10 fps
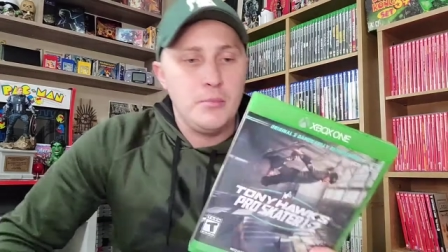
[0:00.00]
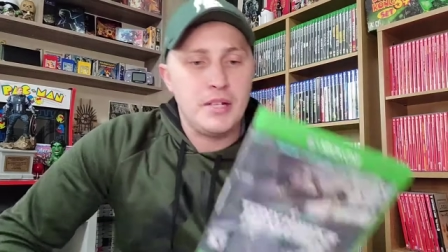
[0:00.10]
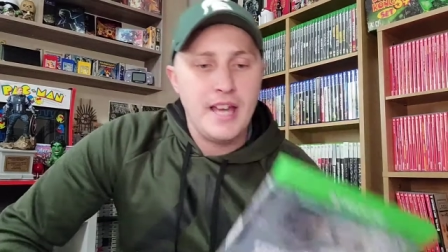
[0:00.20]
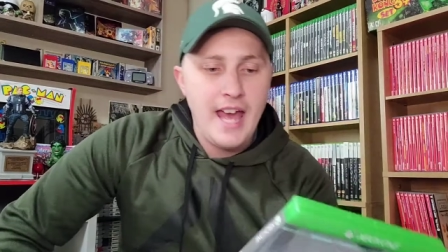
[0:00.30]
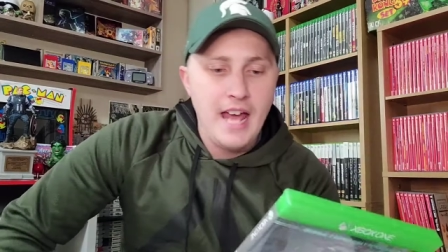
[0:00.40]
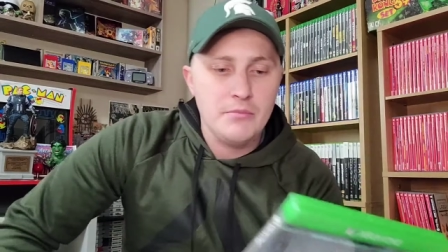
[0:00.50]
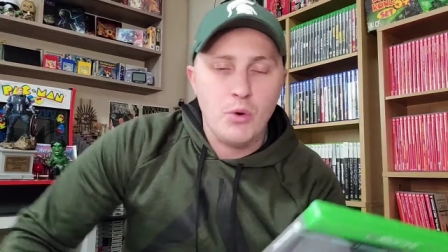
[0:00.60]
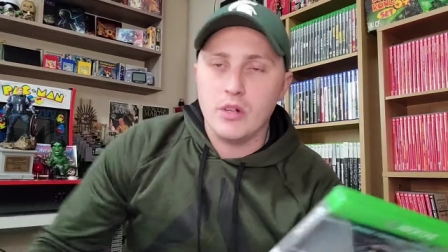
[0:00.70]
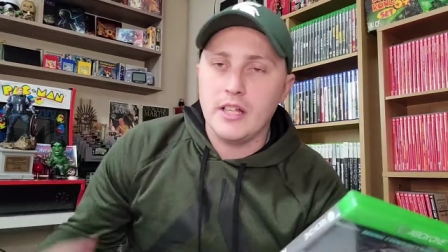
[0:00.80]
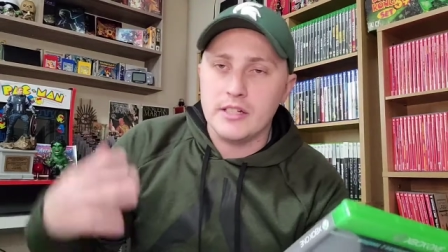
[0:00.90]
but it had
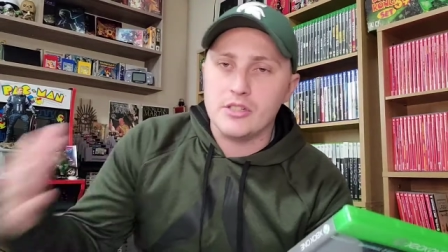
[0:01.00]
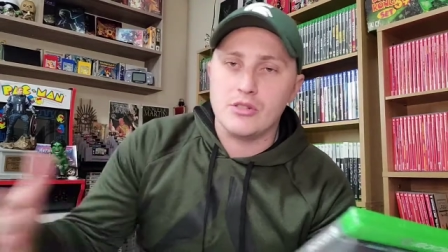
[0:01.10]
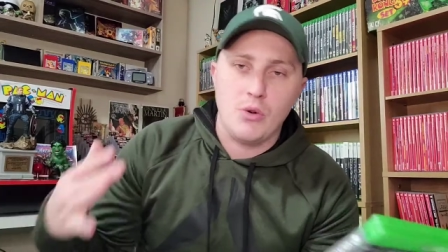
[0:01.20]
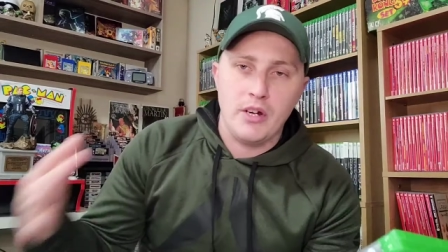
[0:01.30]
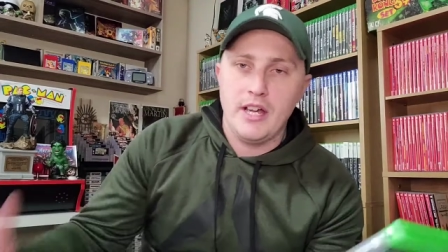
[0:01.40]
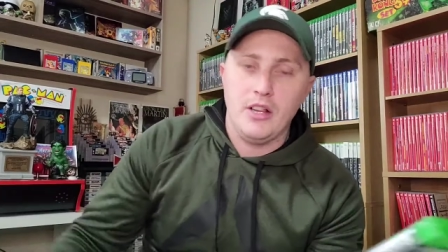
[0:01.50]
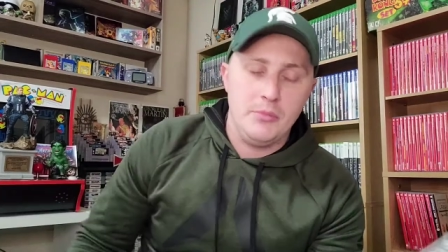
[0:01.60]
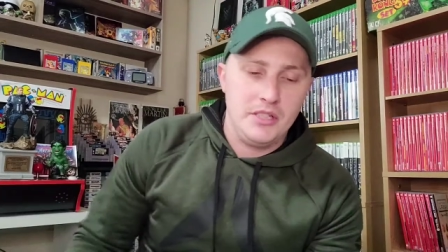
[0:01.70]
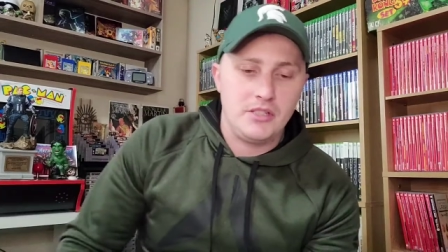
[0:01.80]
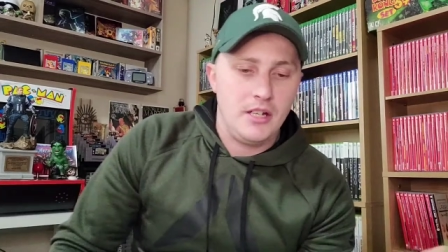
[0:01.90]
more like a story
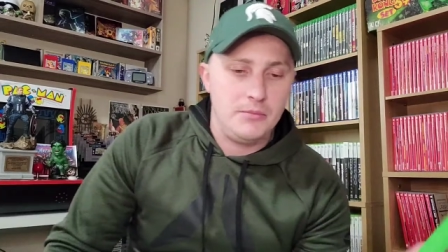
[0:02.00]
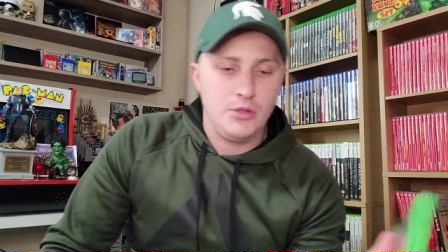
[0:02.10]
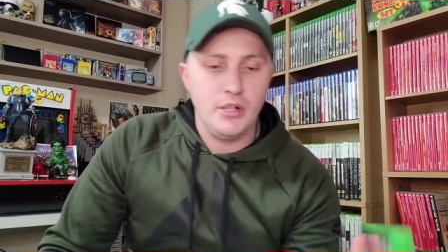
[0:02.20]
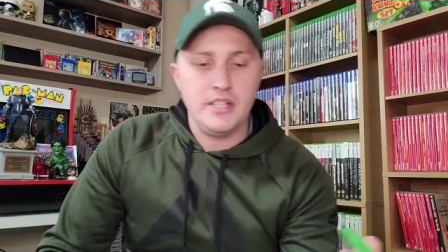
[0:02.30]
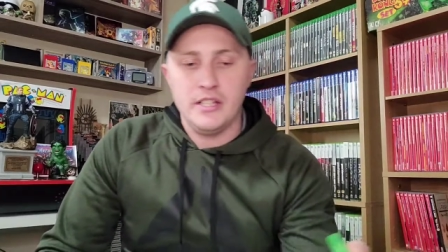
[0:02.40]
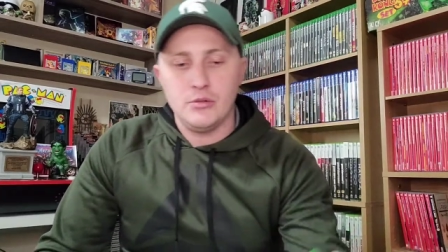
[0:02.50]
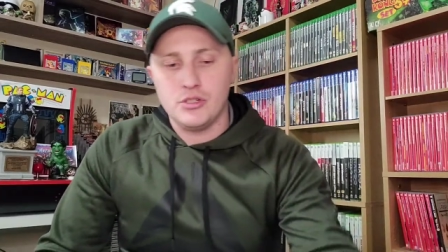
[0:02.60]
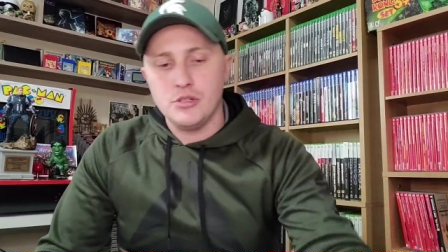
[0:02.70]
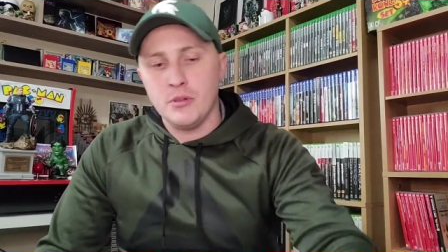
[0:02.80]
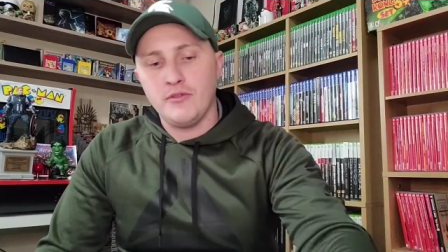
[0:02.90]
element type to it and it was
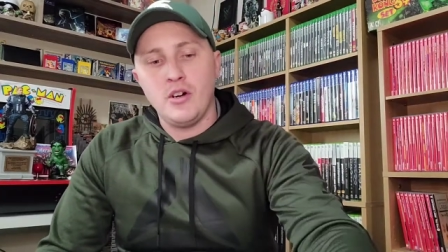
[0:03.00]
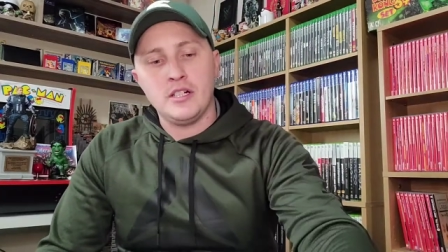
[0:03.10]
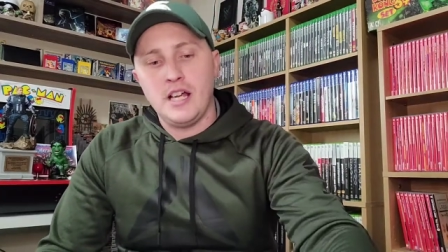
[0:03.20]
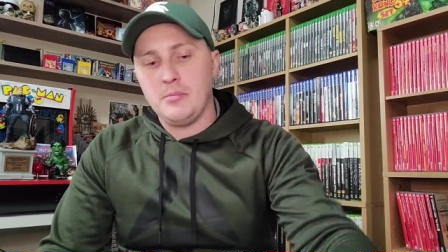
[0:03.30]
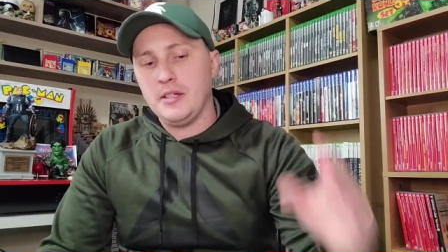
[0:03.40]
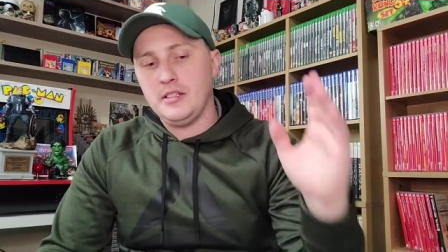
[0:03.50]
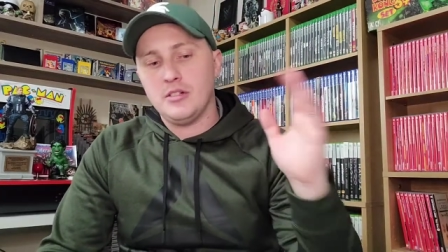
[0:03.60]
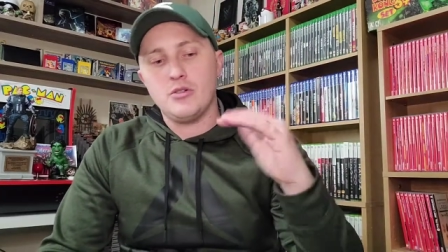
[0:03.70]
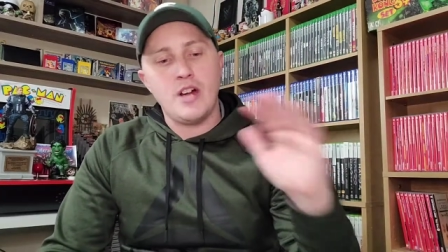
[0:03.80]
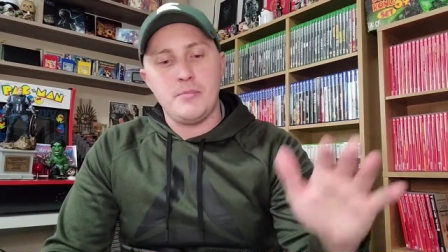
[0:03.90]
super fun and i played the
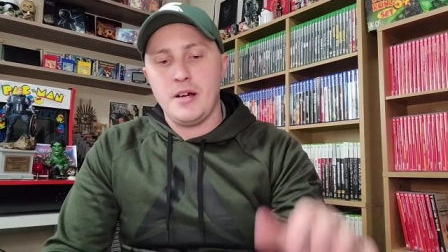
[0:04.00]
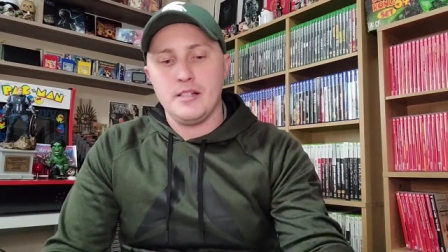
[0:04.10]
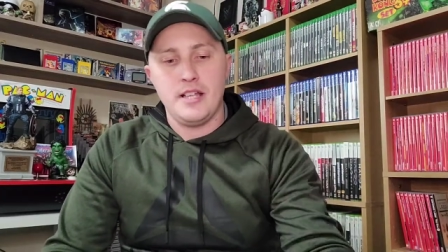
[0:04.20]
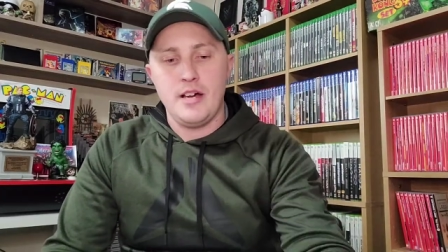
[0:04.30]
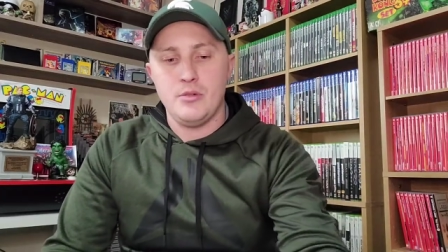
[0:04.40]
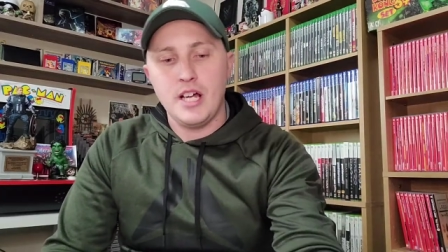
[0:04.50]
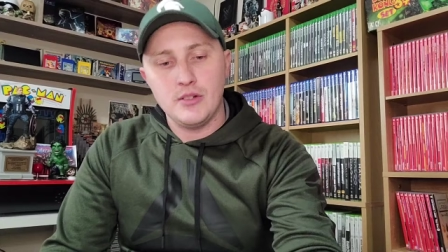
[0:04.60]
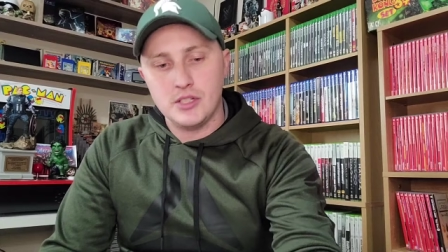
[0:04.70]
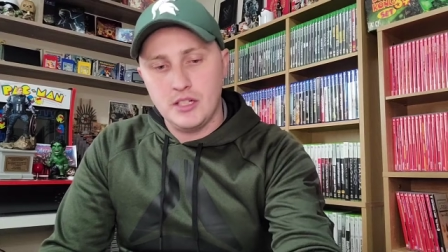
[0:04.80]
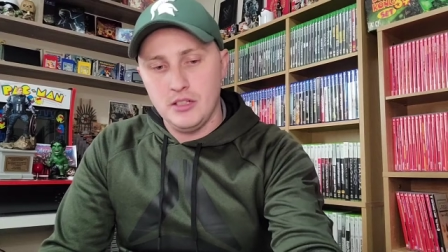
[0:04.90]
crap out of that when i
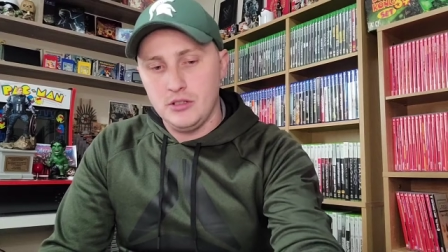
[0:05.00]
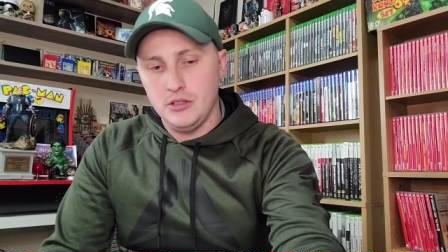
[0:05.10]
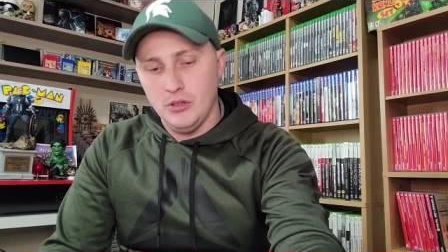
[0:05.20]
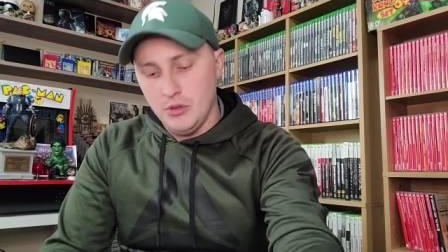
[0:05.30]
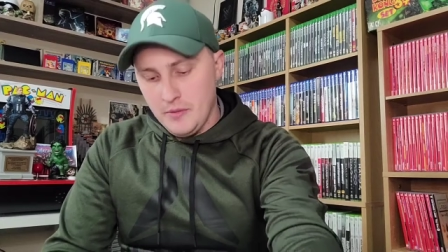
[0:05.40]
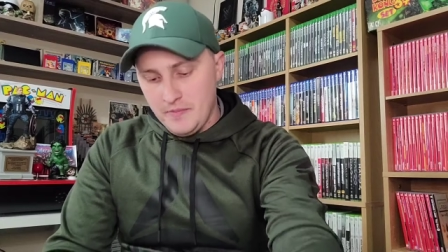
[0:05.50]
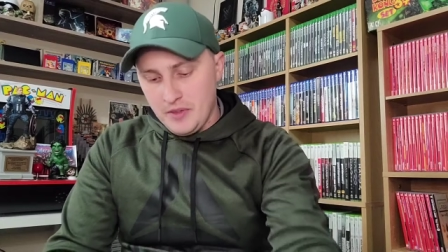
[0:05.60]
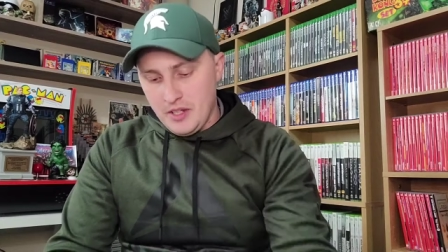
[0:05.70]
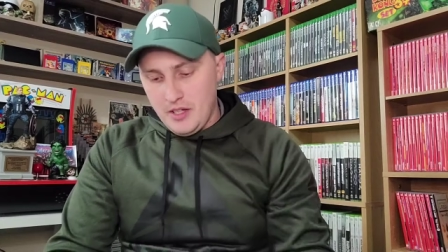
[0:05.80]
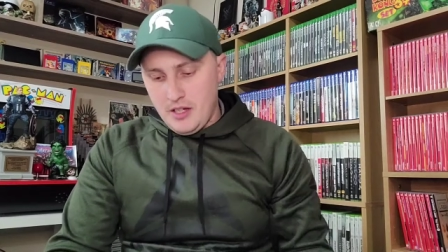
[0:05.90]
was a kid too
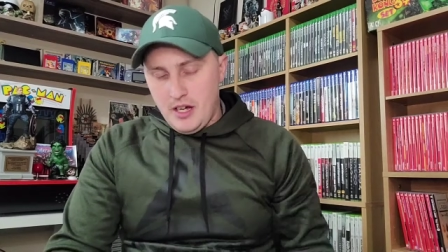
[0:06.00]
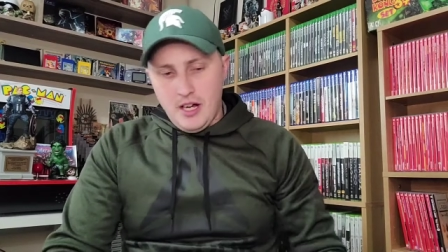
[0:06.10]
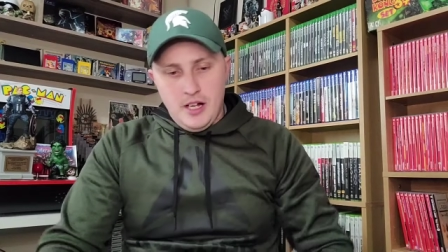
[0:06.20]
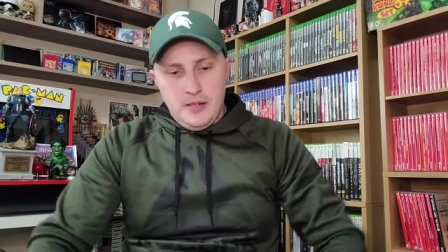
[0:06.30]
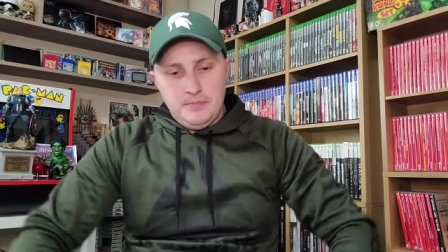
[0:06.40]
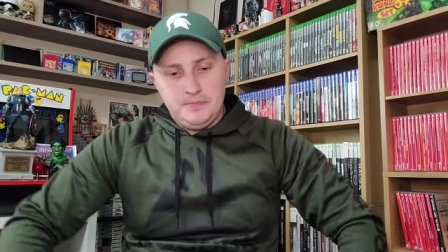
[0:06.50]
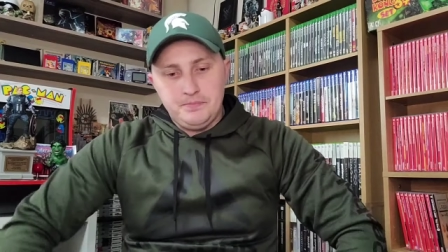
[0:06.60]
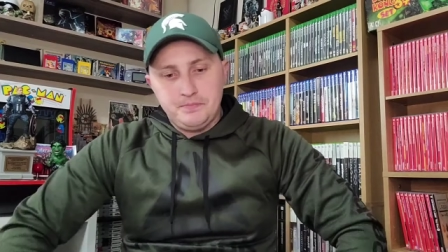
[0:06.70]
um,